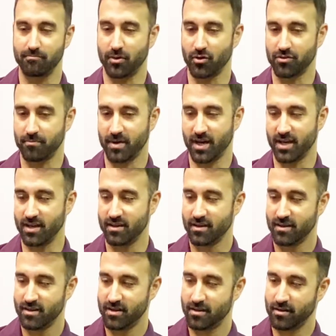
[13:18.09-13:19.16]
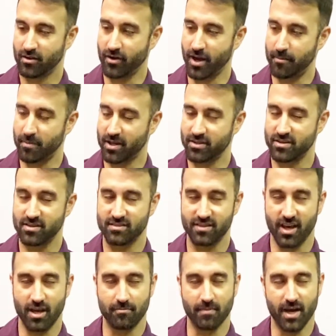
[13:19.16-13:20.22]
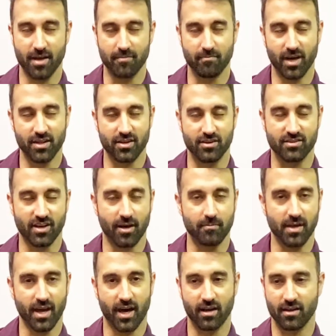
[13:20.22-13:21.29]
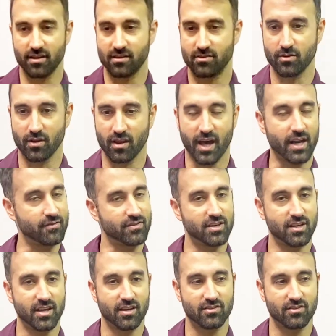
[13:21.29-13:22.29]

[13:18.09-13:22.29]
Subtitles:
Both my grandmothers and my mother taught me how to do a lot of cooking.